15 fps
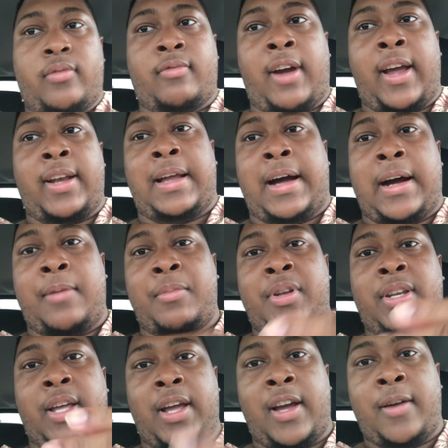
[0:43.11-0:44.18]
Right now, I'm
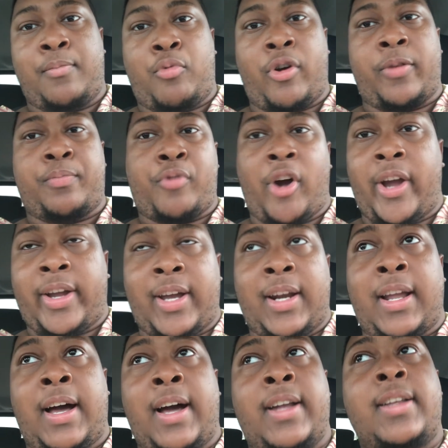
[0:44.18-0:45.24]
in the airport parking
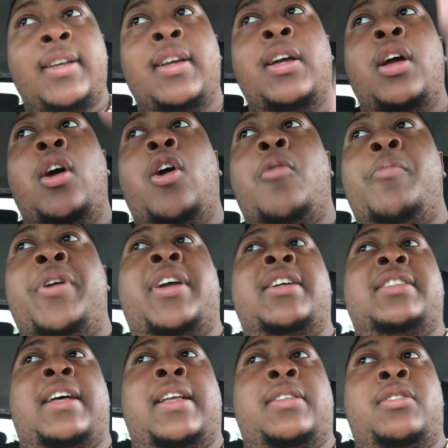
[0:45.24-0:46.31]
lot
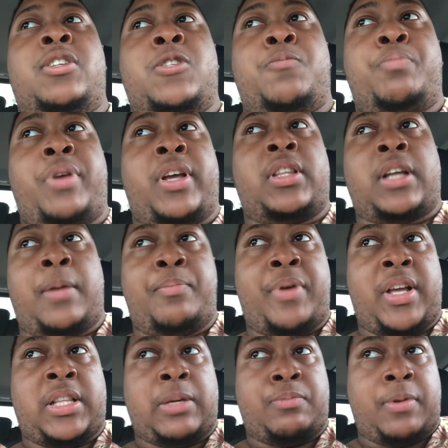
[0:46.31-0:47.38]
because I picked
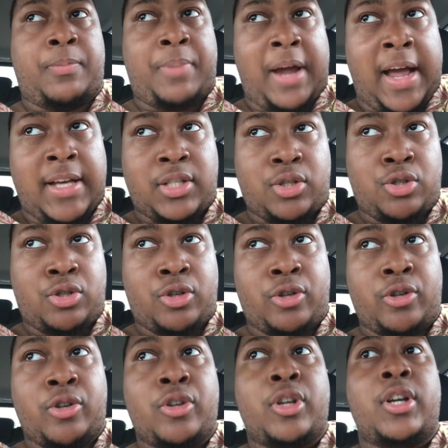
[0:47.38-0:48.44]
up a
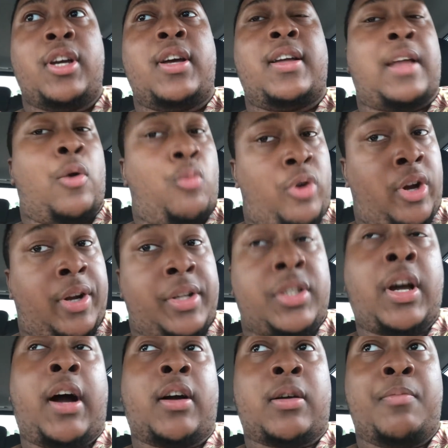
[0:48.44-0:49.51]
passenger that we're gonna
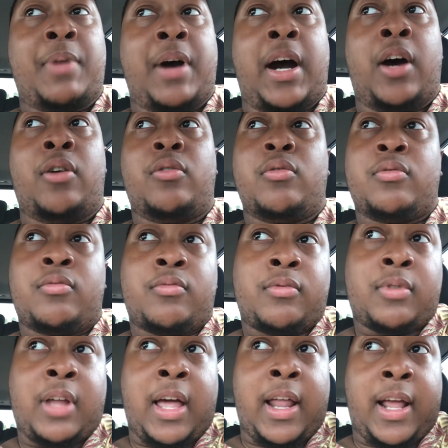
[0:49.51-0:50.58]
talk about
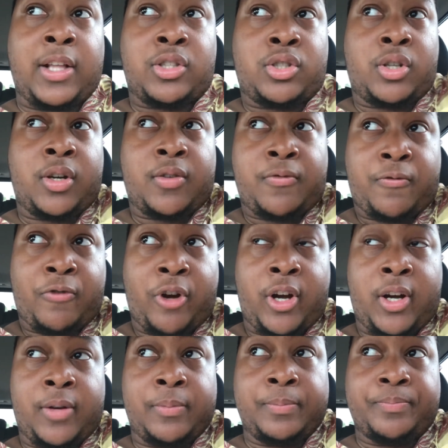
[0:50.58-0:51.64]
that I took
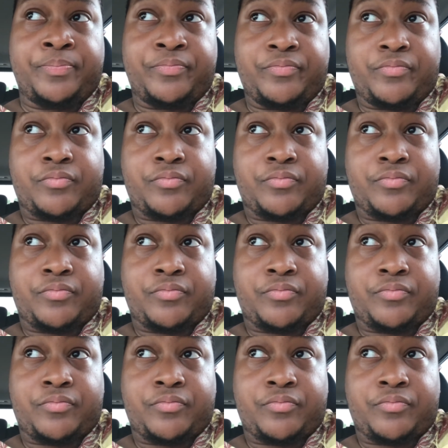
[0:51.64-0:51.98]
from